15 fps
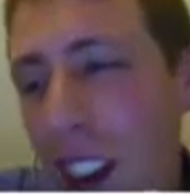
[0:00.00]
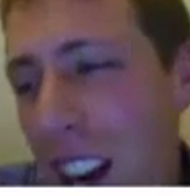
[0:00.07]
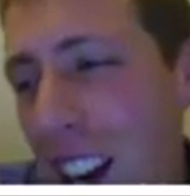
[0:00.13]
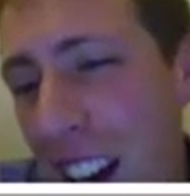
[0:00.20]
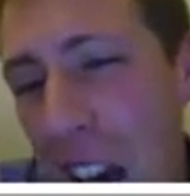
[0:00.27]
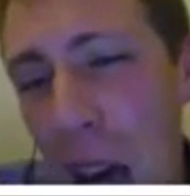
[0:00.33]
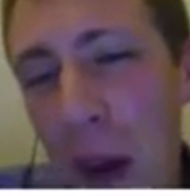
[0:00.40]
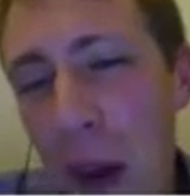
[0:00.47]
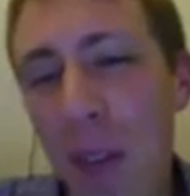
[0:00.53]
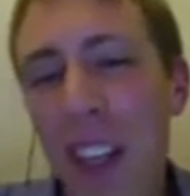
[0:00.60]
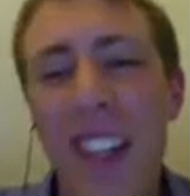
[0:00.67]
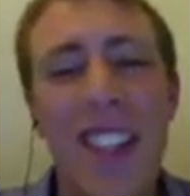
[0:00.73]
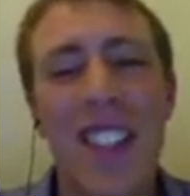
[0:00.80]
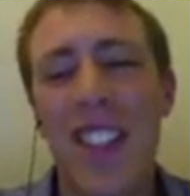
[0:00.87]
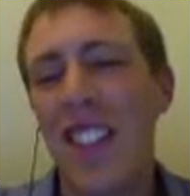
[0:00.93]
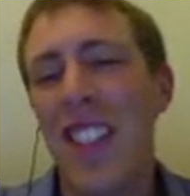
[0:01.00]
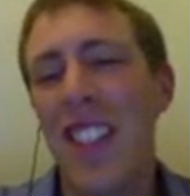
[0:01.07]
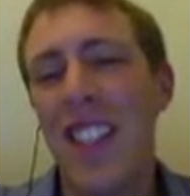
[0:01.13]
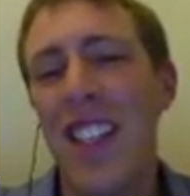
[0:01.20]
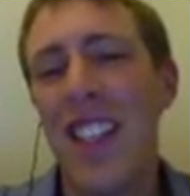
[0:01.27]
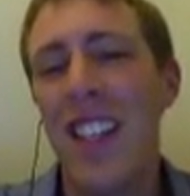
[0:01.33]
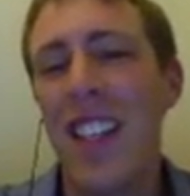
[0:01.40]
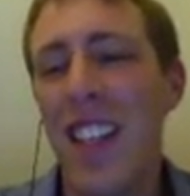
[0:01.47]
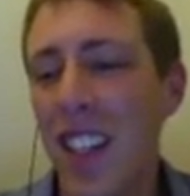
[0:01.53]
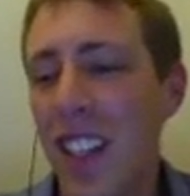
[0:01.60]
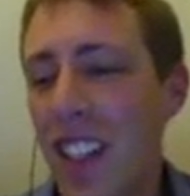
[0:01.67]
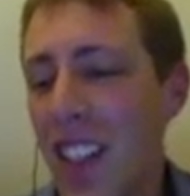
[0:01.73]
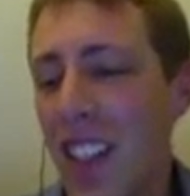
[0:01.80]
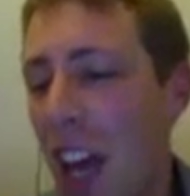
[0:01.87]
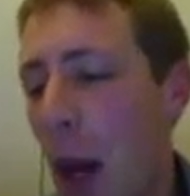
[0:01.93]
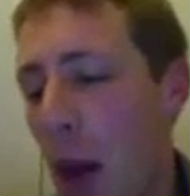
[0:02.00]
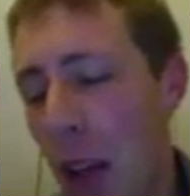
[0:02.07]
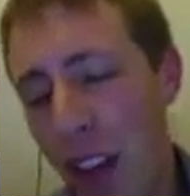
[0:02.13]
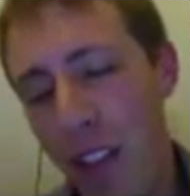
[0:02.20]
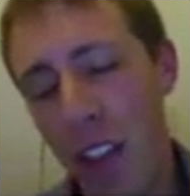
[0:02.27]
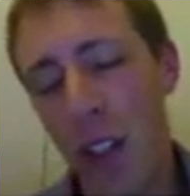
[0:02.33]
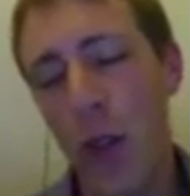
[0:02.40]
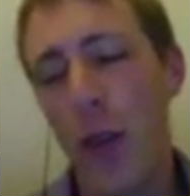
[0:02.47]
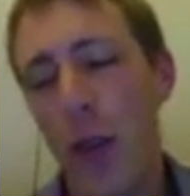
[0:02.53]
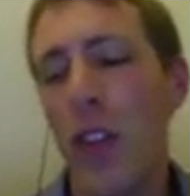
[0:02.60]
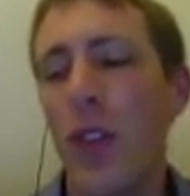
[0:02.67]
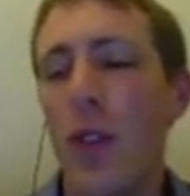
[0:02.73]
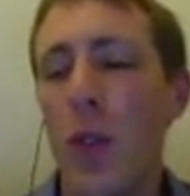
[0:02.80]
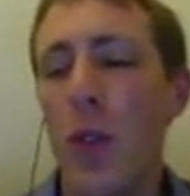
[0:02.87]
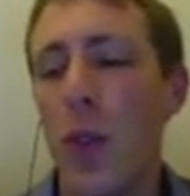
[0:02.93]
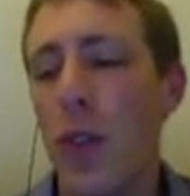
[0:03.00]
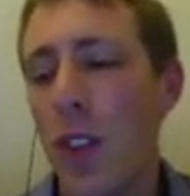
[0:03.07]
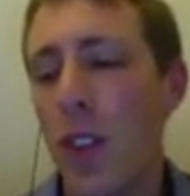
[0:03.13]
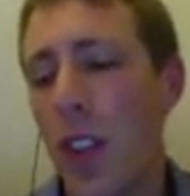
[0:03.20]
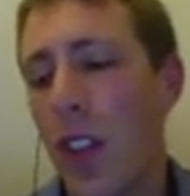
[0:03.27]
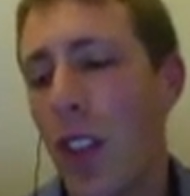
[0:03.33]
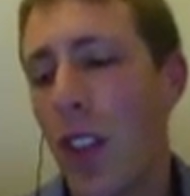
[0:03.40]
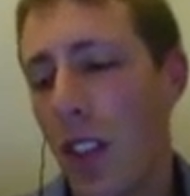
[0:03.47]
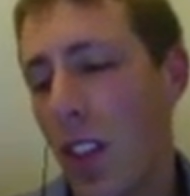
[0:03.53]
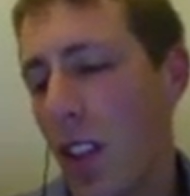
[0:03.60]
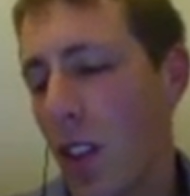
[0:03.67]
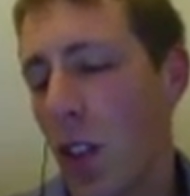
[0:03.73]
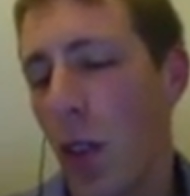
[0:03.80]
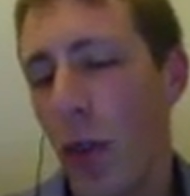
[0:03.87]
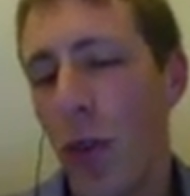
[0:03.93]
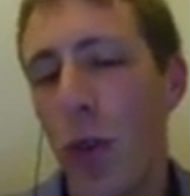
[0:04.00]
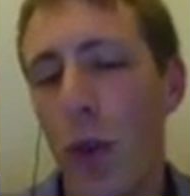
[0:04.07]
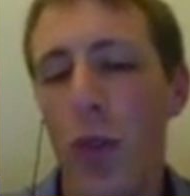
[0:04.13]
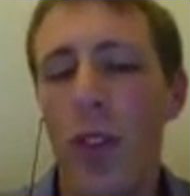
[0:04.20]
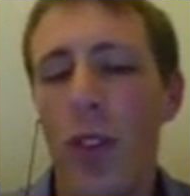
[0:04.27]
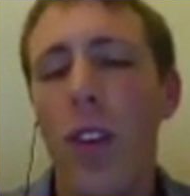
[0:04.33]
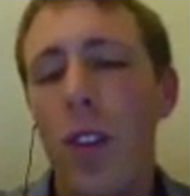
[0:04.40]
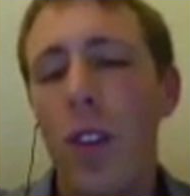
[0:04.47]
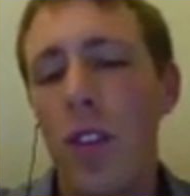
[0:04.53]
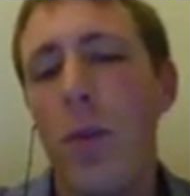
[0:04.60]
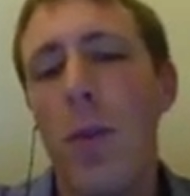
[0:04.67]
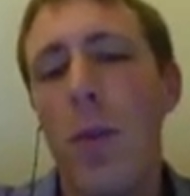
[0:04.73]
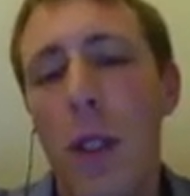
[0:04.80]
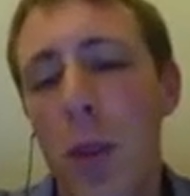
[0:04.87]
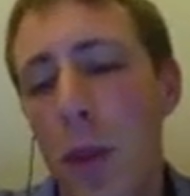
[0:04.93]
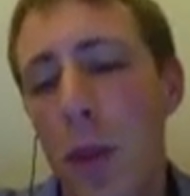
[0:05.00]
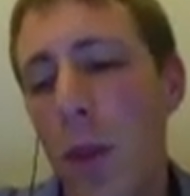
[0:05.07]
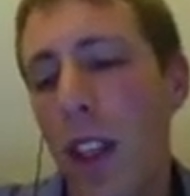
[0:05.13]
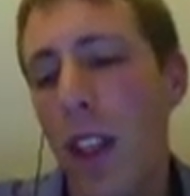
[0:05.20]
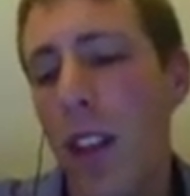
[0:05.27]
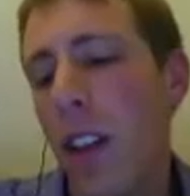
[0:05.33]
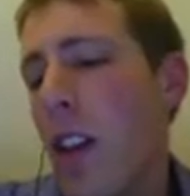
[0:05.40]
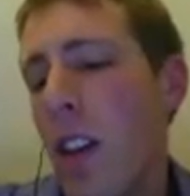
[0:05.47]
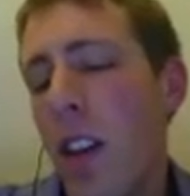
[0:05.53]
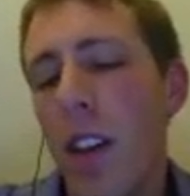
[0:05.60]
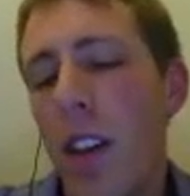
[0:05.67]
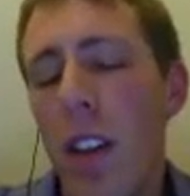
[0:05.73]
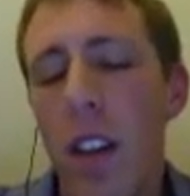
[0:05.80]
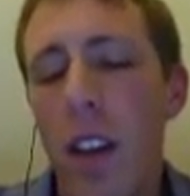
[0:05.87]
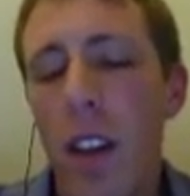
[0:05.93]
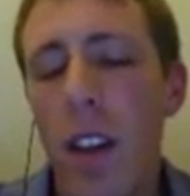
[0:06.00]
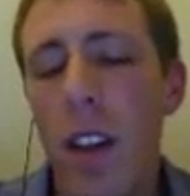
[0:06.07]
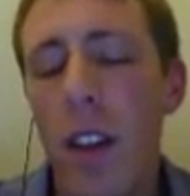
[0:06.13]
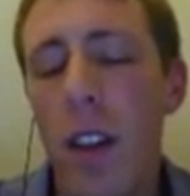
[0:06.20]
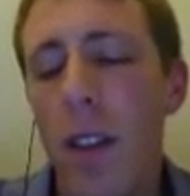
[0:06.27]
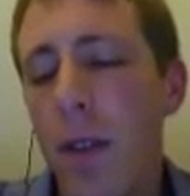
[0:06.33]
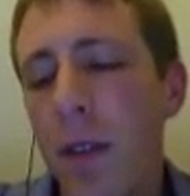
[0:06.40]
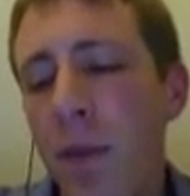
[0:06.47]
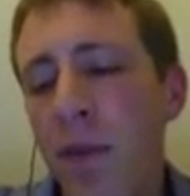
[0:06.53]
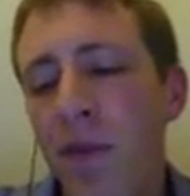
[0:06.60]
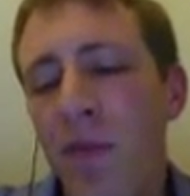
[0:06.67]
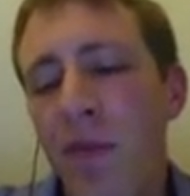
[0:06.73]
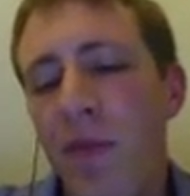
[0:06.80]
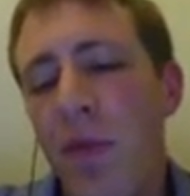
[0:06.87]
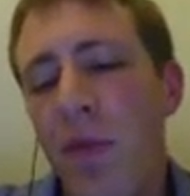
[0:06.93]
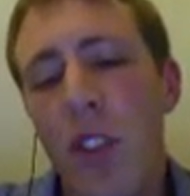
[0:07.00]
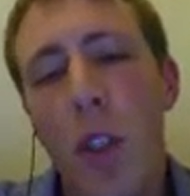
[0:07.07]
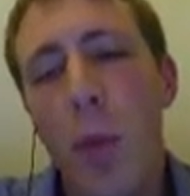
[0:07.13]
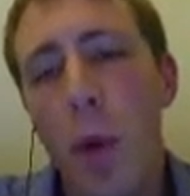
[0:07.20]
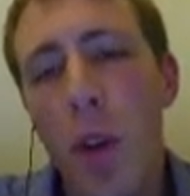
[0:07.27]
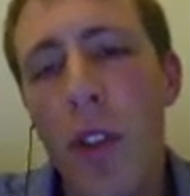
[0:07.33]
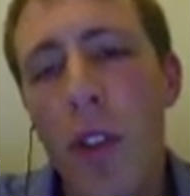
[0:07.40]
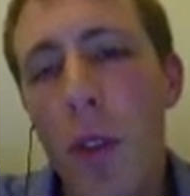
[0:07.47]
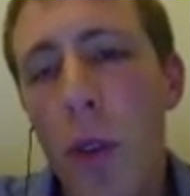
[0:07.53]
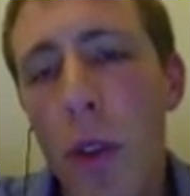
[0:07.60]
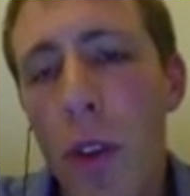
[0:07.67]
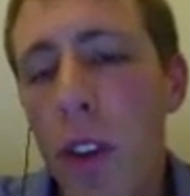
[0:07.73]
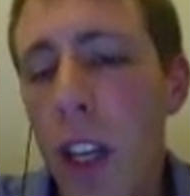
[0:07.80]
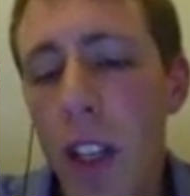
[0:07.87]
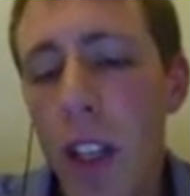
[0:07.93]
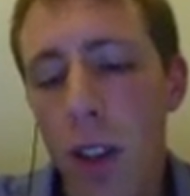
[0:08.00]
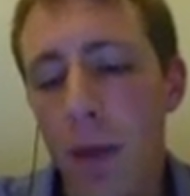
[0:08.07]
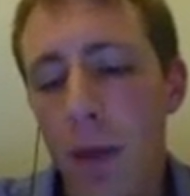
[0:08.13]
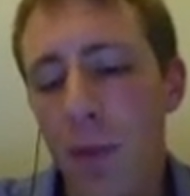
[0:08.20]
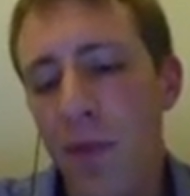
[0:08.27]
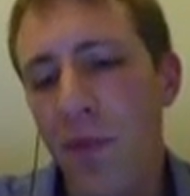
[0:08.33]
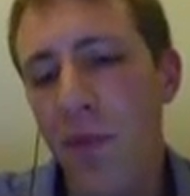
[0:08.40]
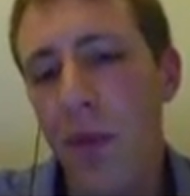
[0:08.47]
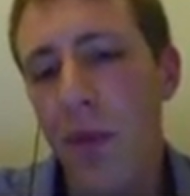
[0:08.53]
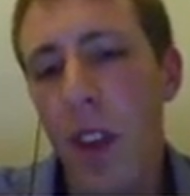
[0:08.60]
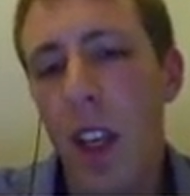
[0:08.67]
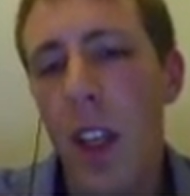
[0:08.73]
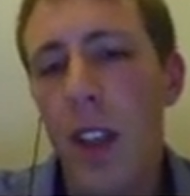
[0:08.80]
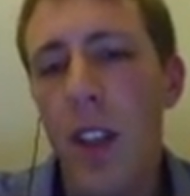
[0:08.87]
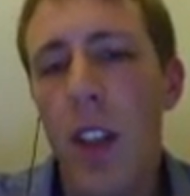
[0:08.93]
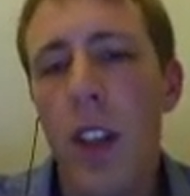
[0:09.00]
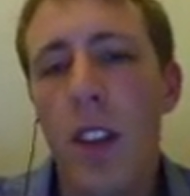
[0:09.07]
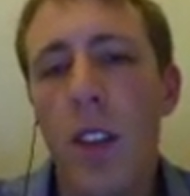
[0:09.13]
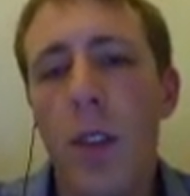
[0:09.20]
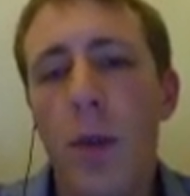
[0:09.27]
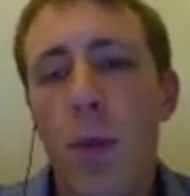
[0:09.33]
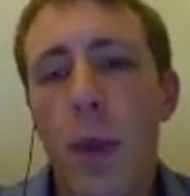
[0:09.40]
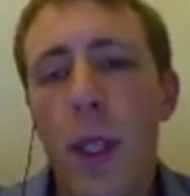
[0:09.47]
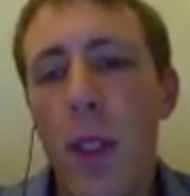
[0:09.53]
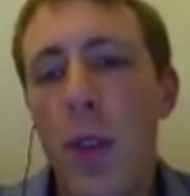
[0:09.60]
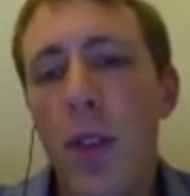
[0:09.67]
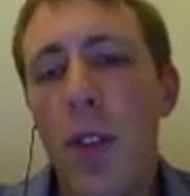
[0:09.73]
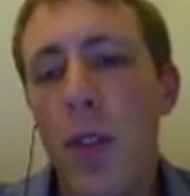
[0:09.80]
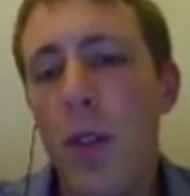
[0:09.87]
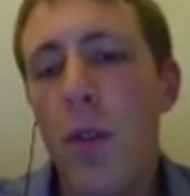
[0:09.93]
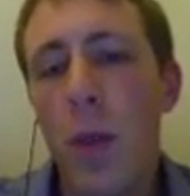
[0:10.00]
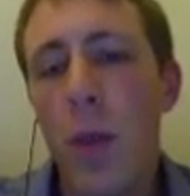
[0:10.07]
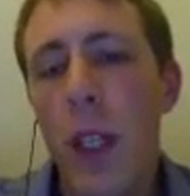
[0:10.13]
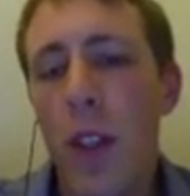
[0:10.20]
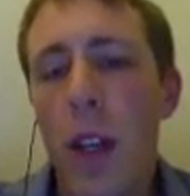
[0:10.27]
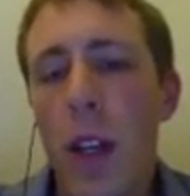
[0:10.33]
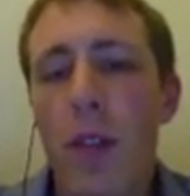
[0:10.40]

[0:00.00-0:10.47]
now because now you have the choice to choose an awesome build tool that supports all your needs. And when you have a